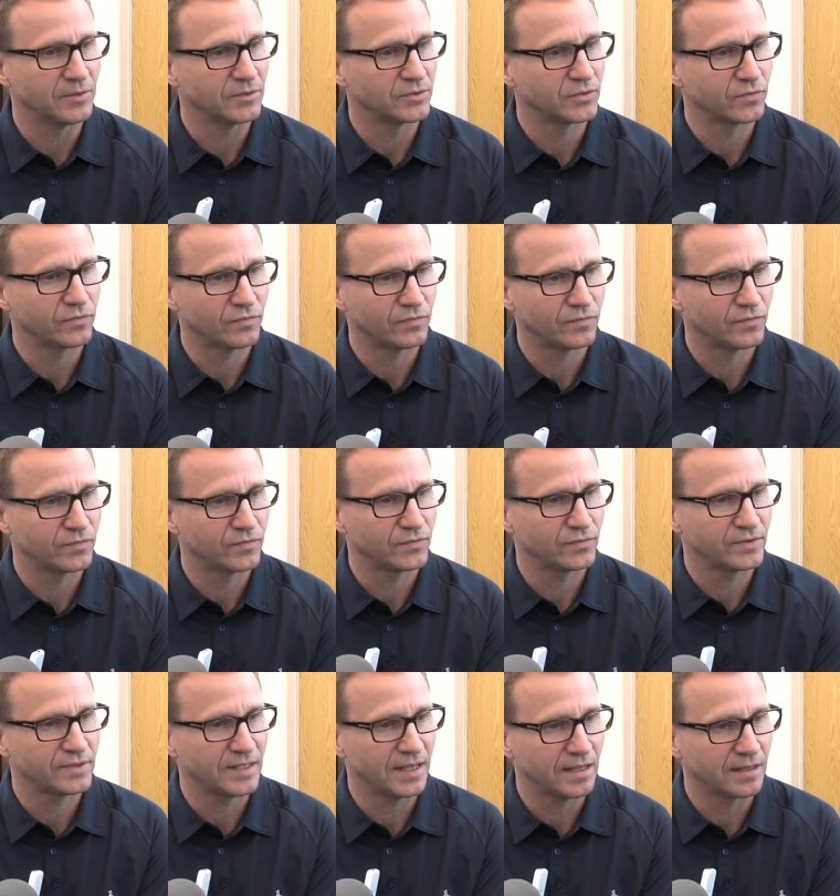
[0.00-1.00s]

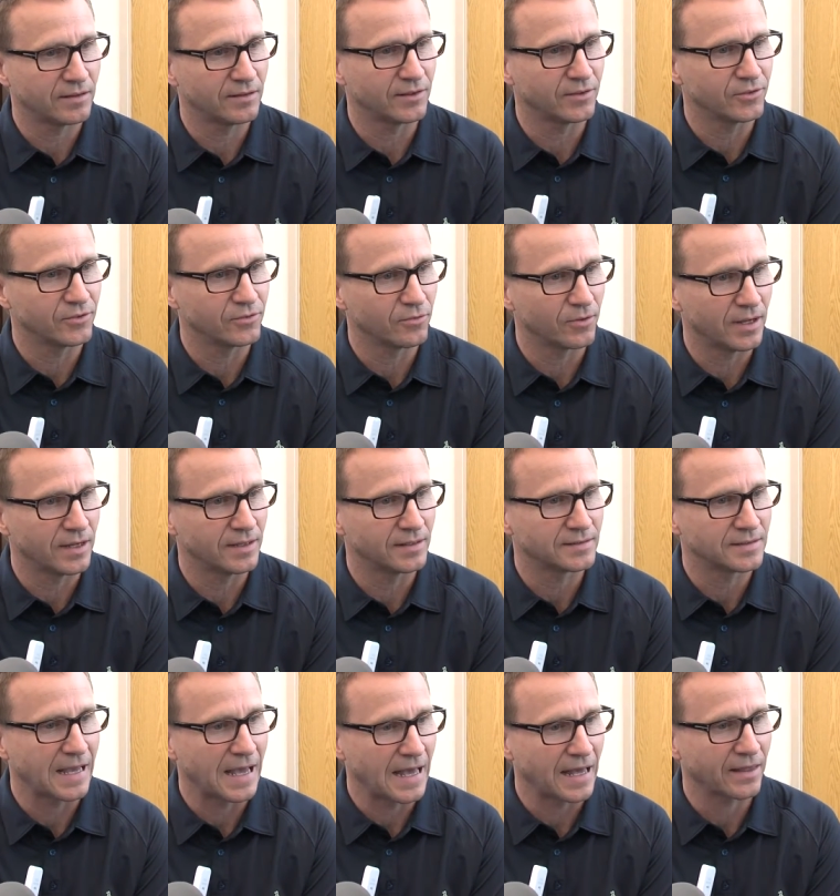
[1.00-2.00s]
There's 10 of the
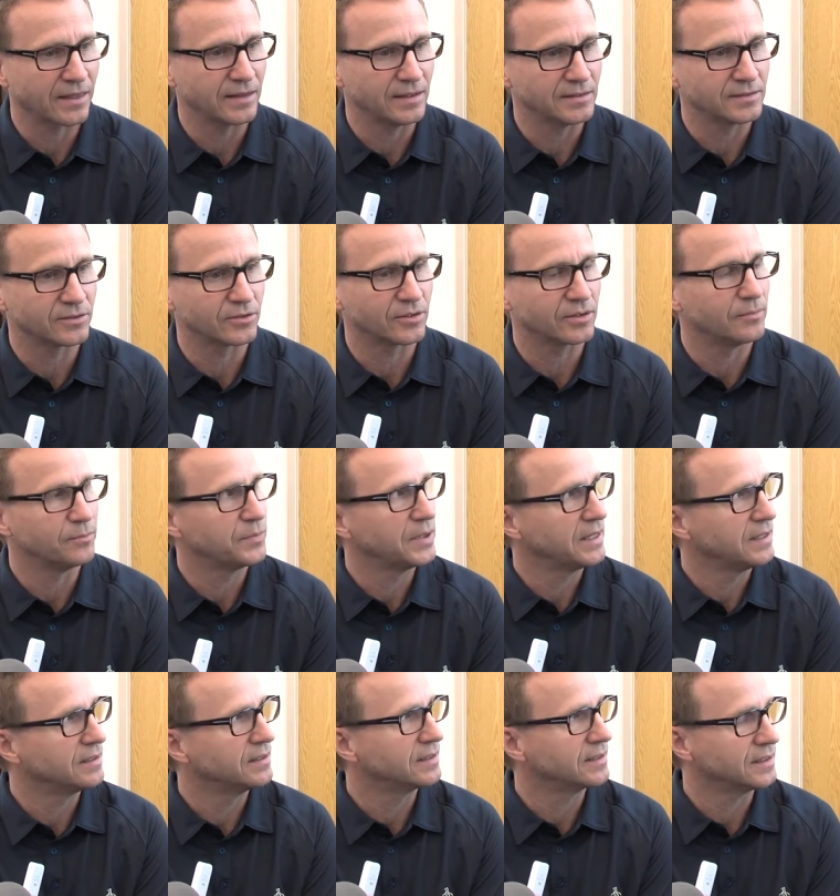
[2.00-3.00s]
greatest athletes are
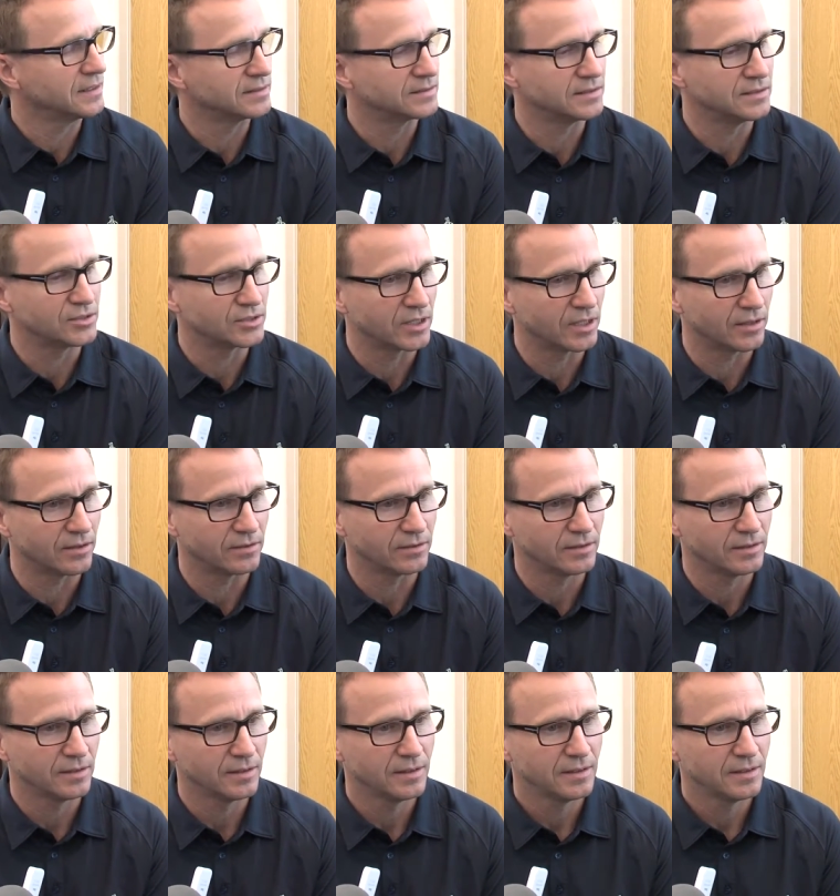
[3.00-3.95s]
competing against each other.